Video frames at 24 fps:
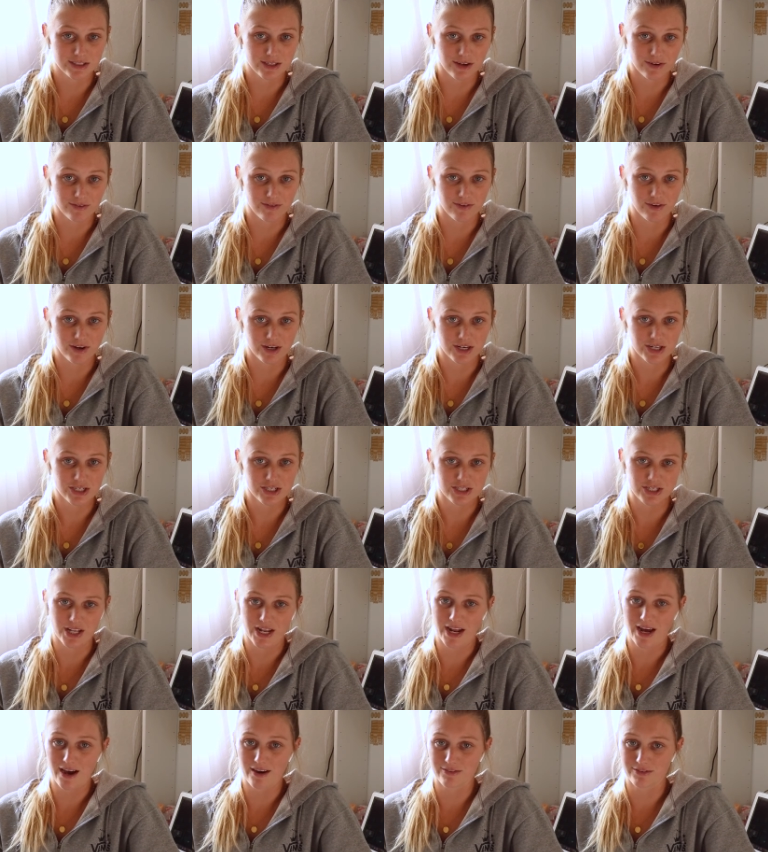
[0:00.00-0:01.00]
of footage
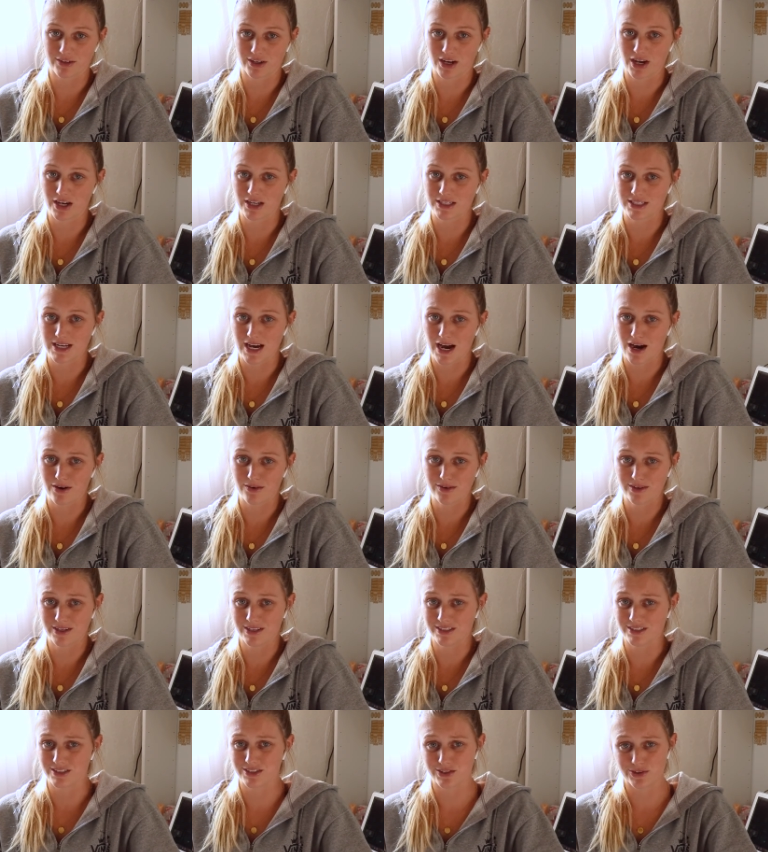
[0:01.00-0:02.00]
that I have to cut down
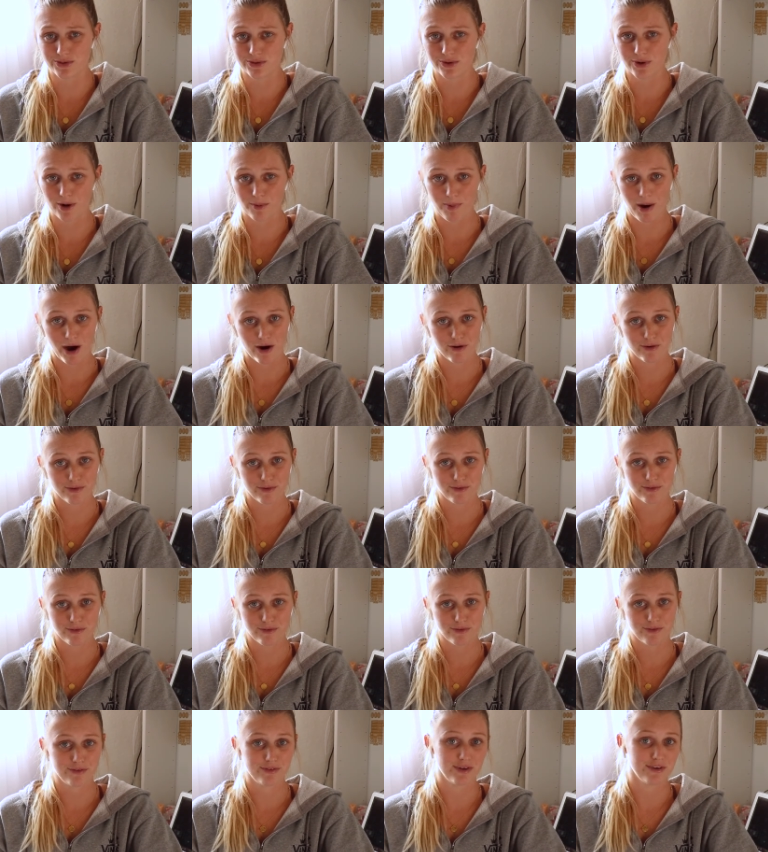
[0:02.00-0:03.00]
into about
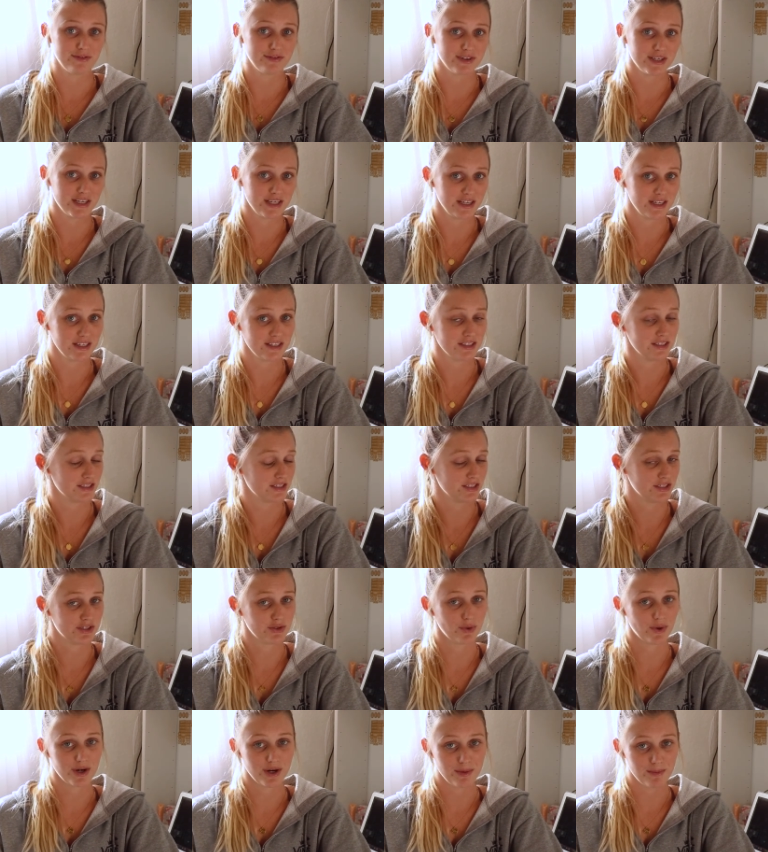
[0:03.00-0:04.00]
15 to
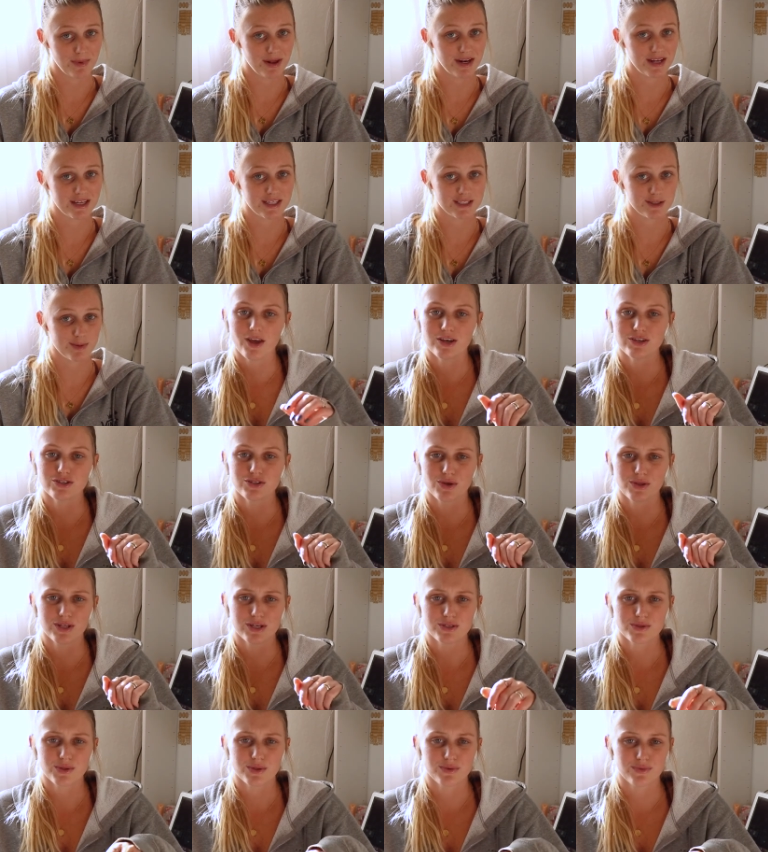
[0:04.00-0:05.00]
20 minutes. So
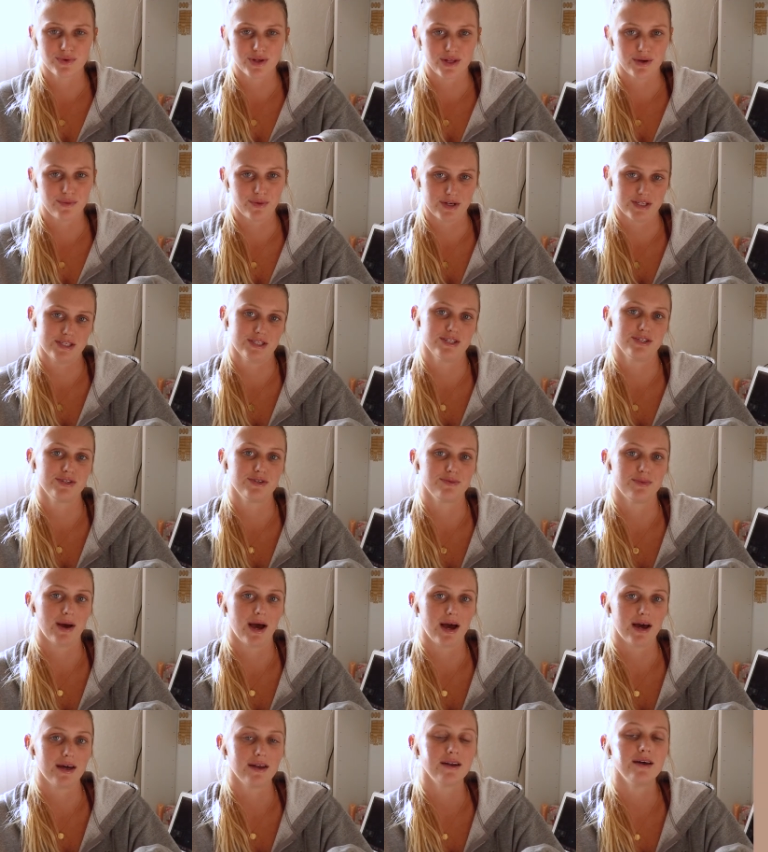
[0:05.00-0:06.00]
this one really wasn't too
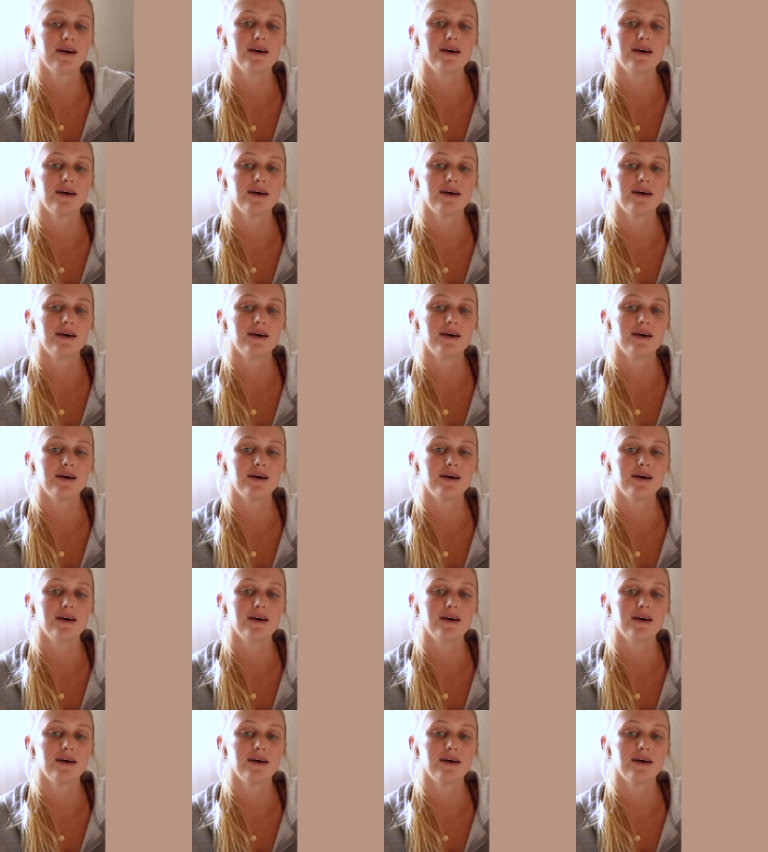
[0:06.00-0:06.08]
bad.